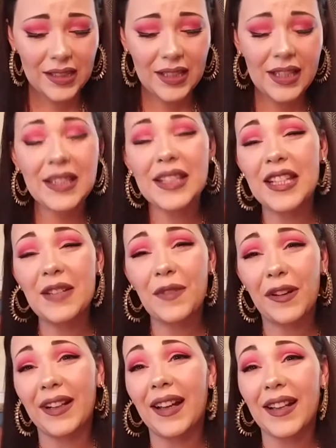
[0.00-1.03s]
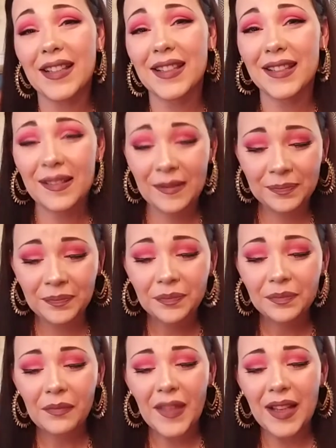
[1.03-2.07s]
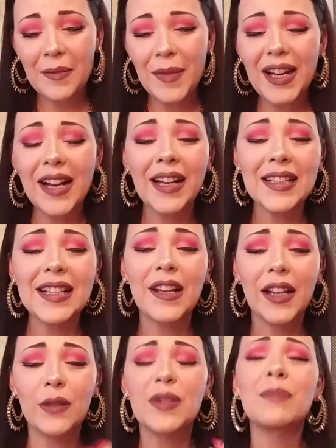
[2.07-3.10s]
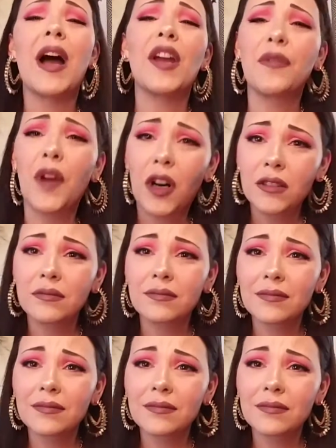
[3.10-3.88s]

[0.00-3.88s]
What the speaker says: They didn't seem very nice. They made it kind of sound like it was my fault.